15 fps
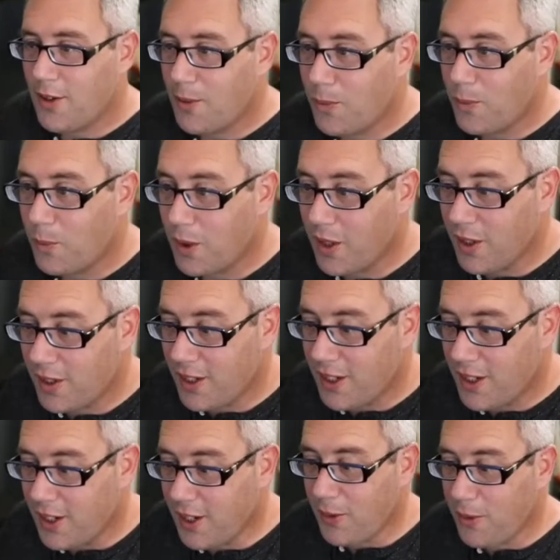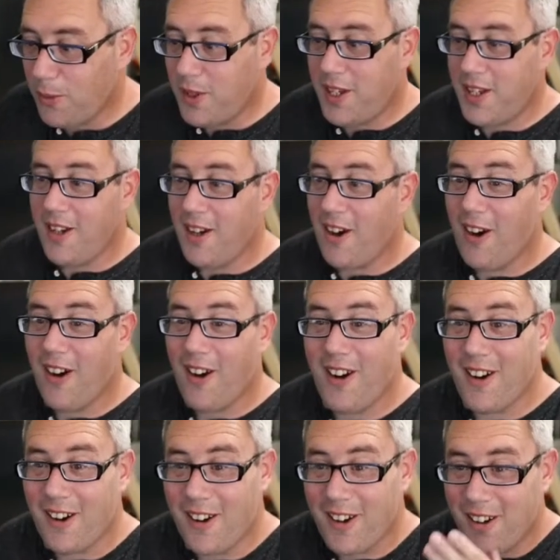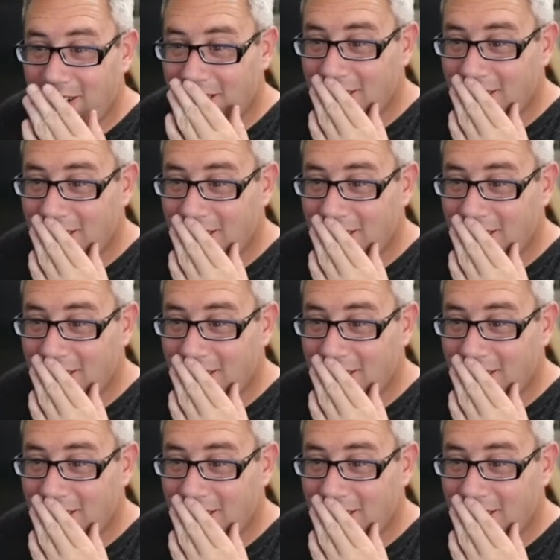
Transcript: Well, here we are.